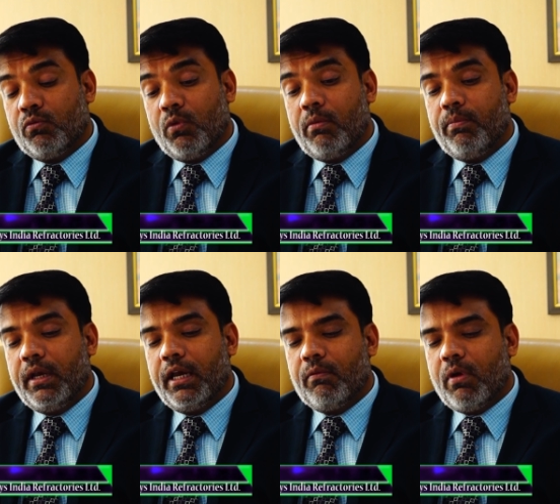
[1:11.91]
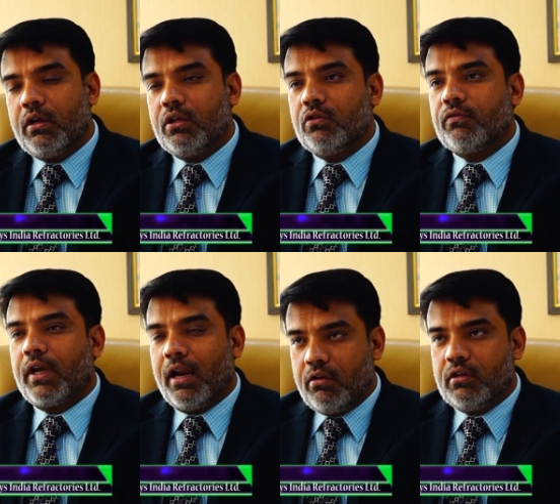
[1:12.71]
The one big advantage of
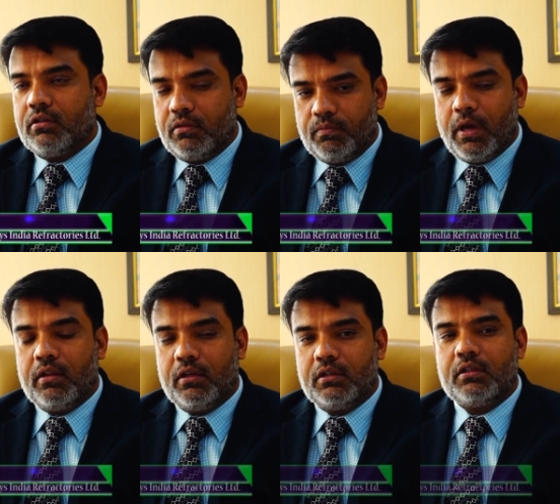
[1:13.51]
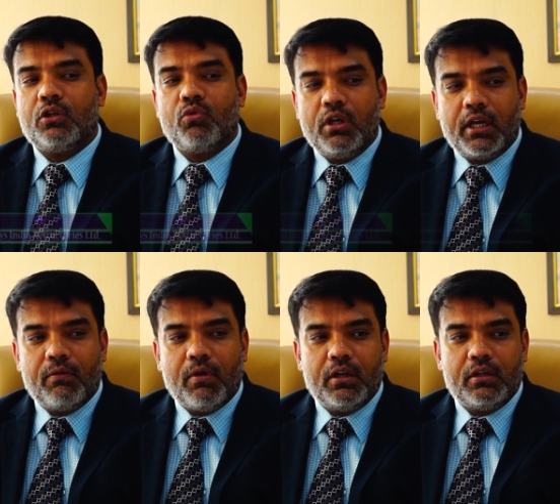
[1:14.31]
Calderys, and this is a unique
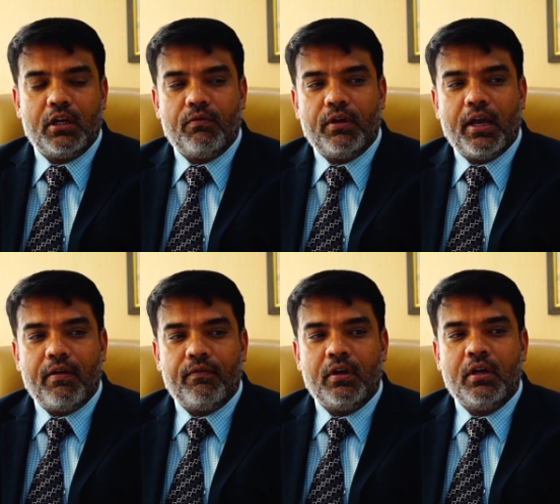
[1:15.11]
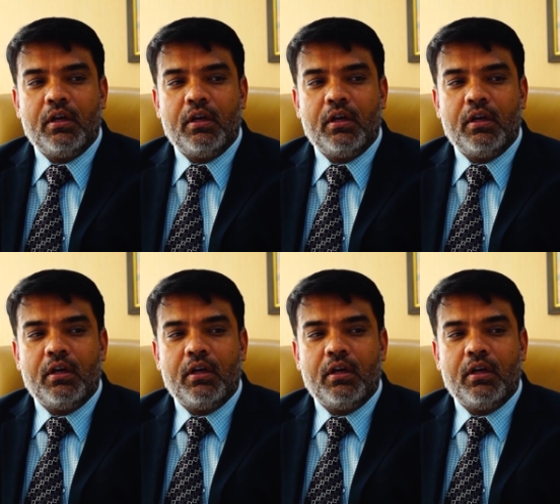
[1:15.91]
advantage that we have,